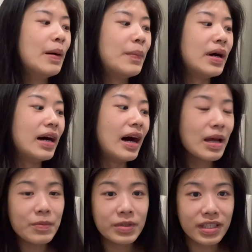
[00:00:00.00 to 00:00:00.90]
but I
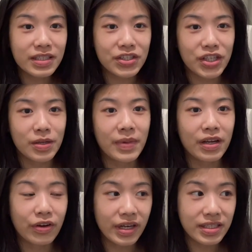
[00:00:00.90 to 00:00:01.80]
am willing to share my
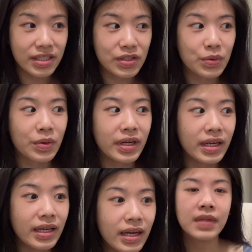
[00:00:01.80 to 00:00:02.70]
crazy
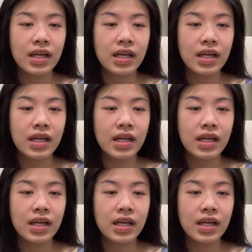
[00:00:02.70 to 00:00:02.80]
story.